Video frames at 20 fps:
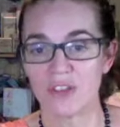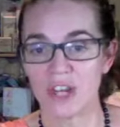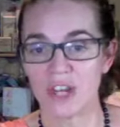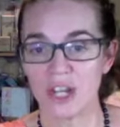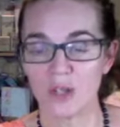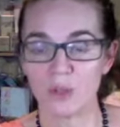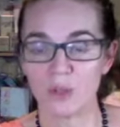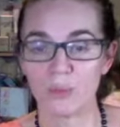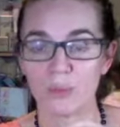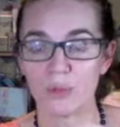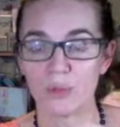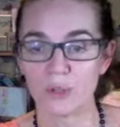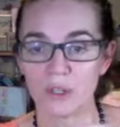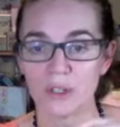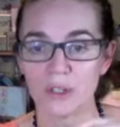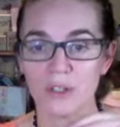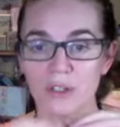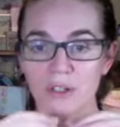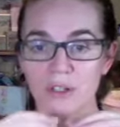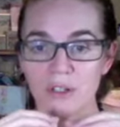I could put
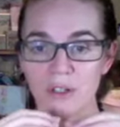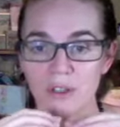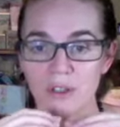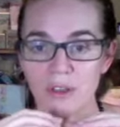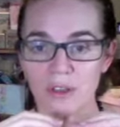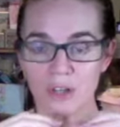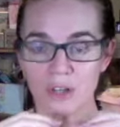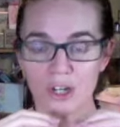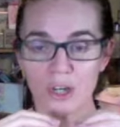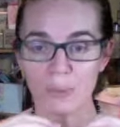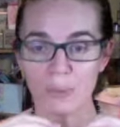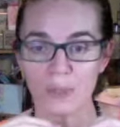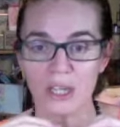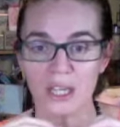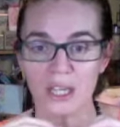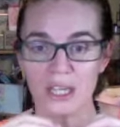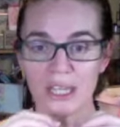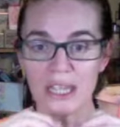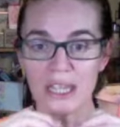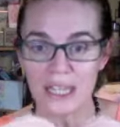the
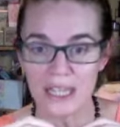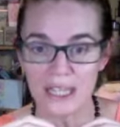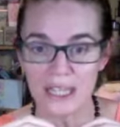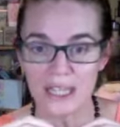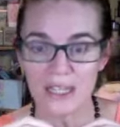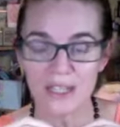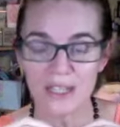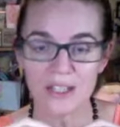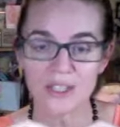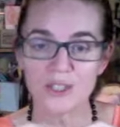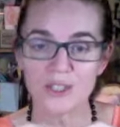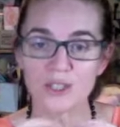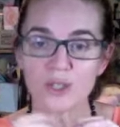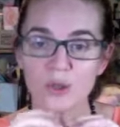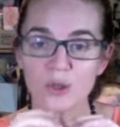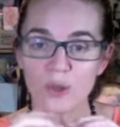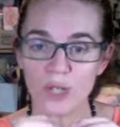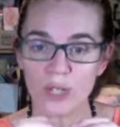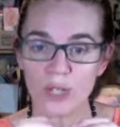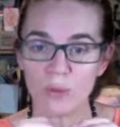cupcake in
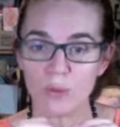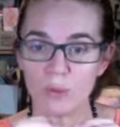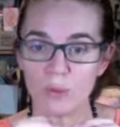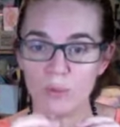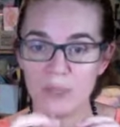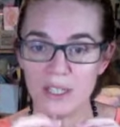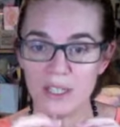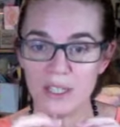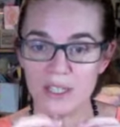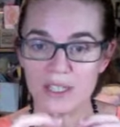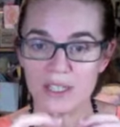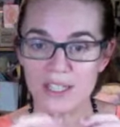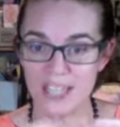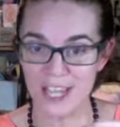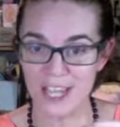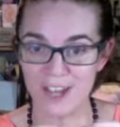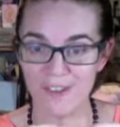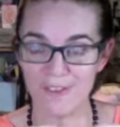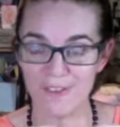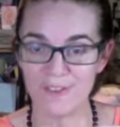so it would be
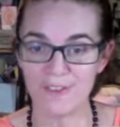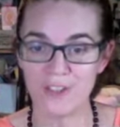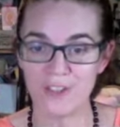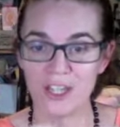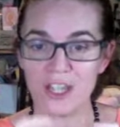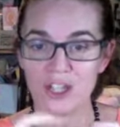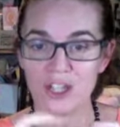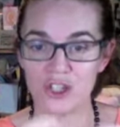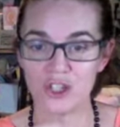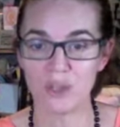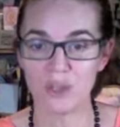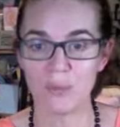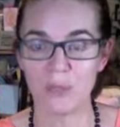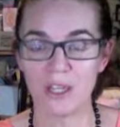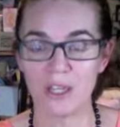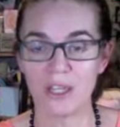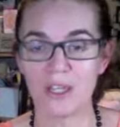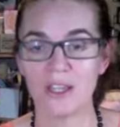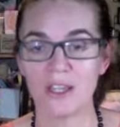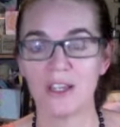safe in shipping
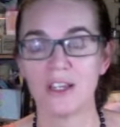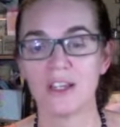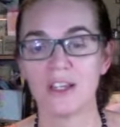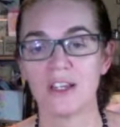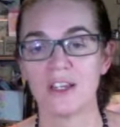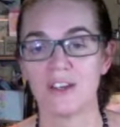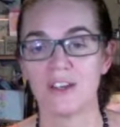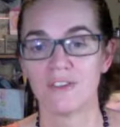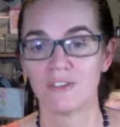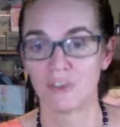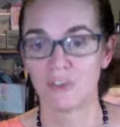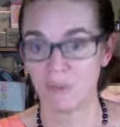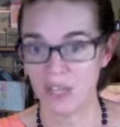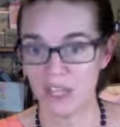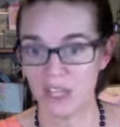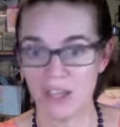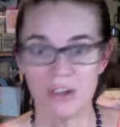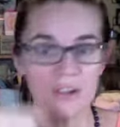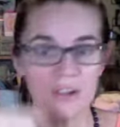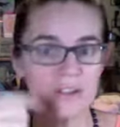from
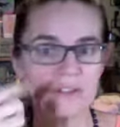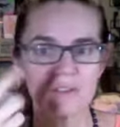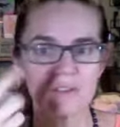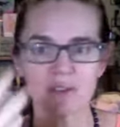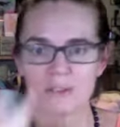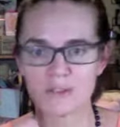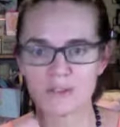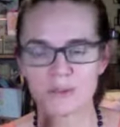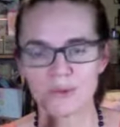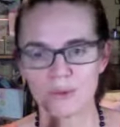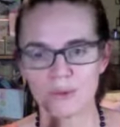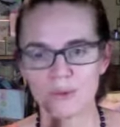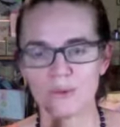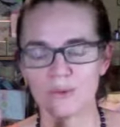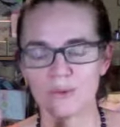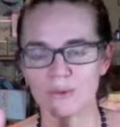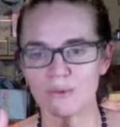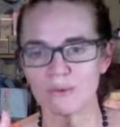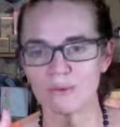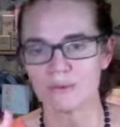here to
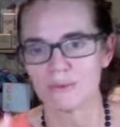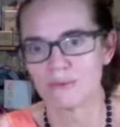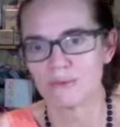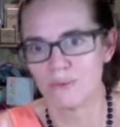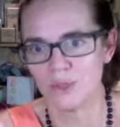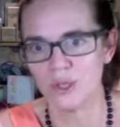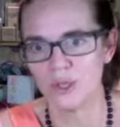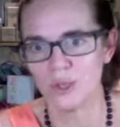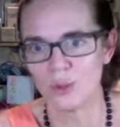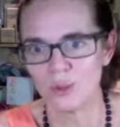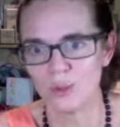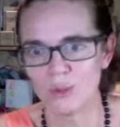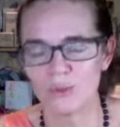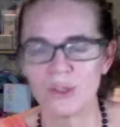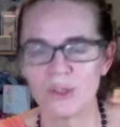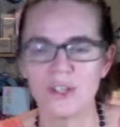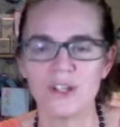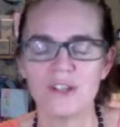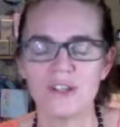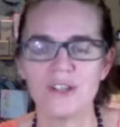you.
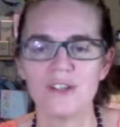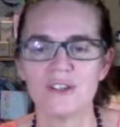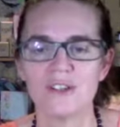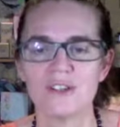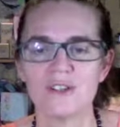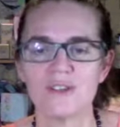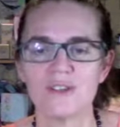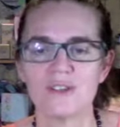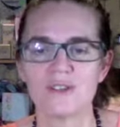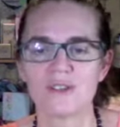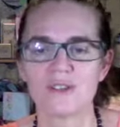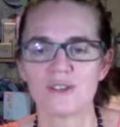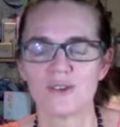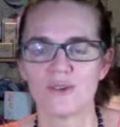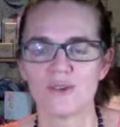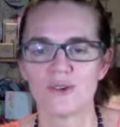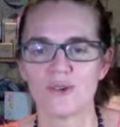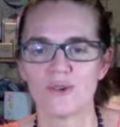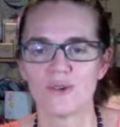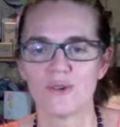
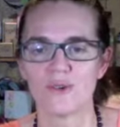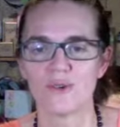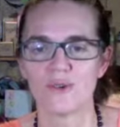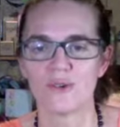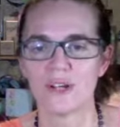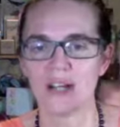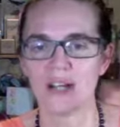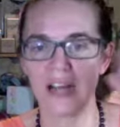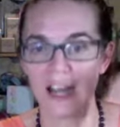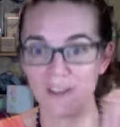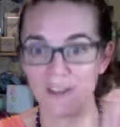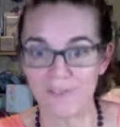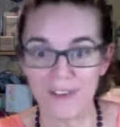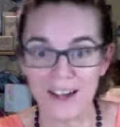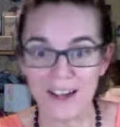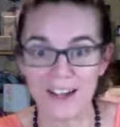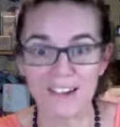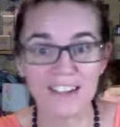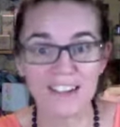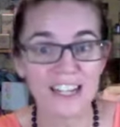So I
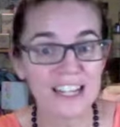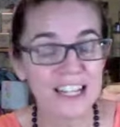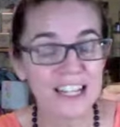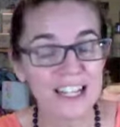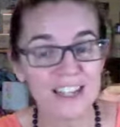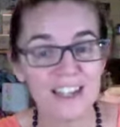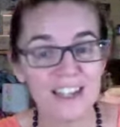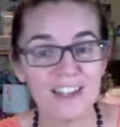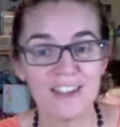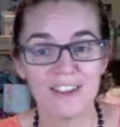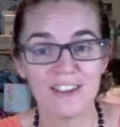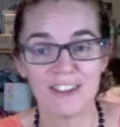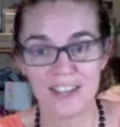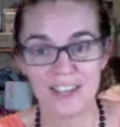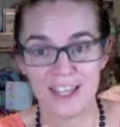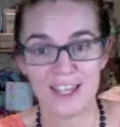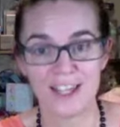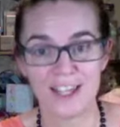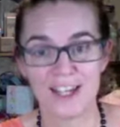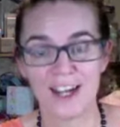finally
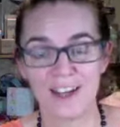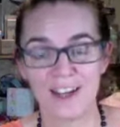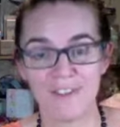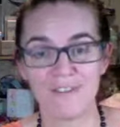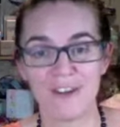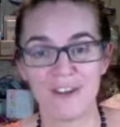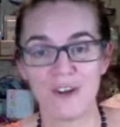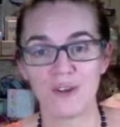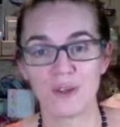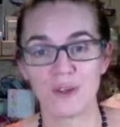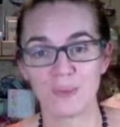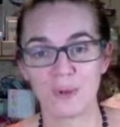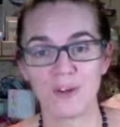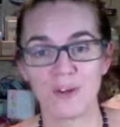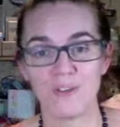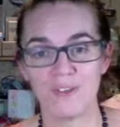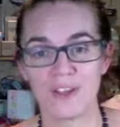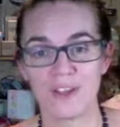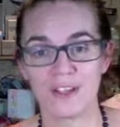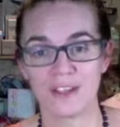think I found the
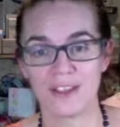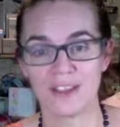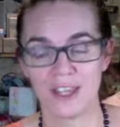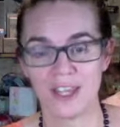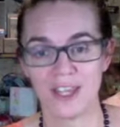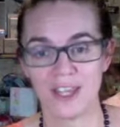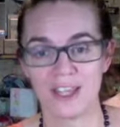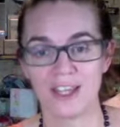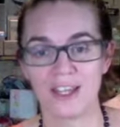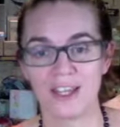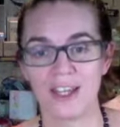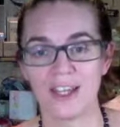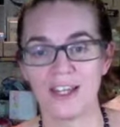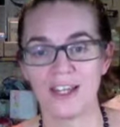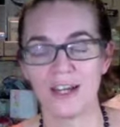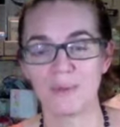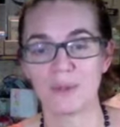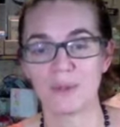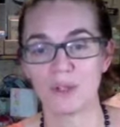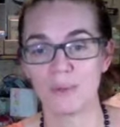perfect thing, and
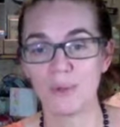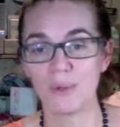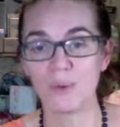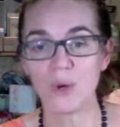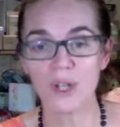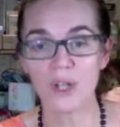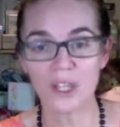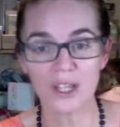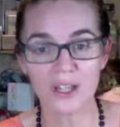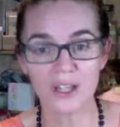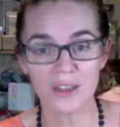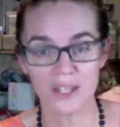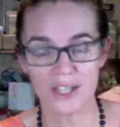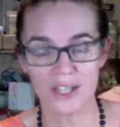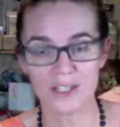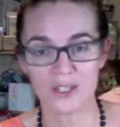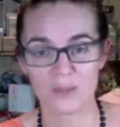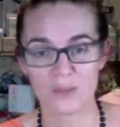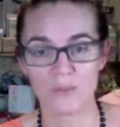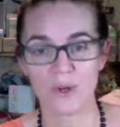I'm gonna be working on
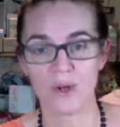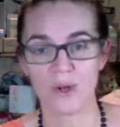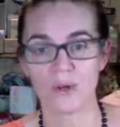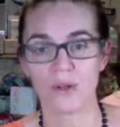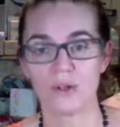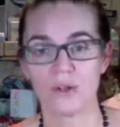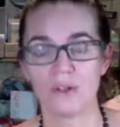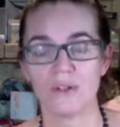that tomorrow.